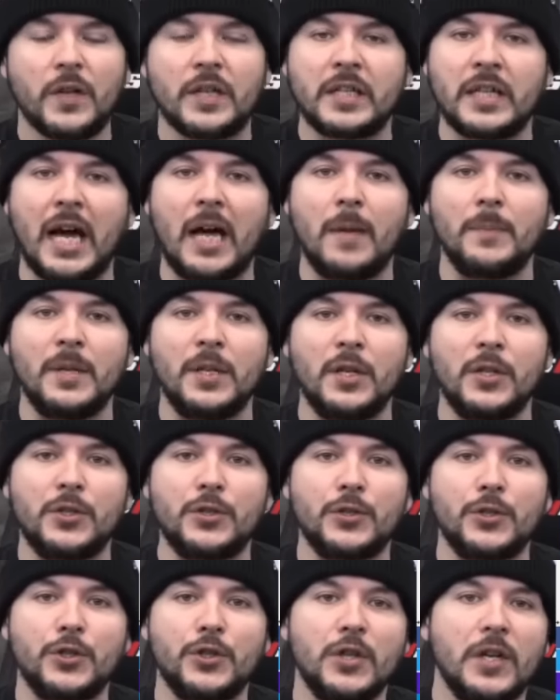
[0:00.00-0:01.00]
The
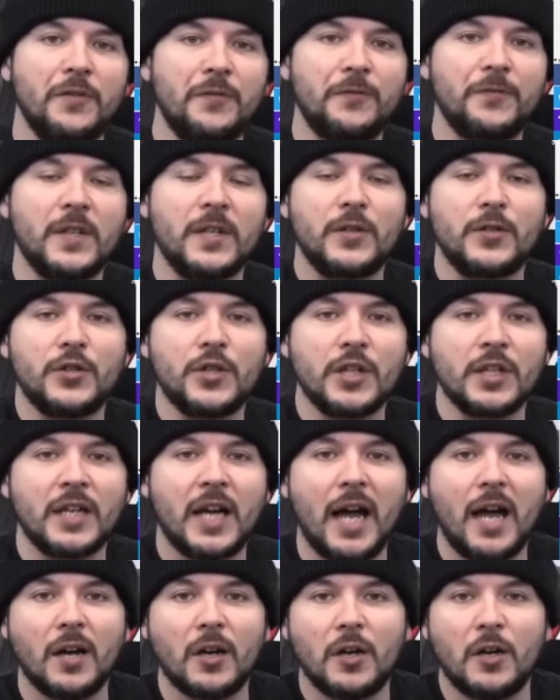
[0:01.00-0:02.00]
communist shift in
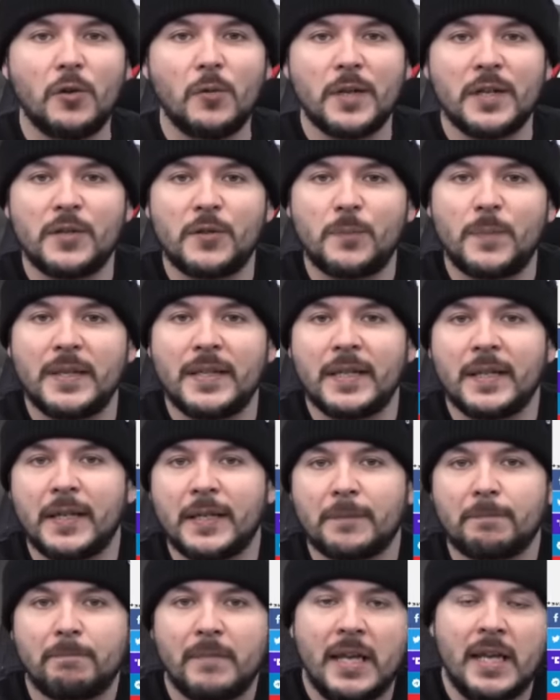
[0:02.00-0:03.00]
Chicago is beginning.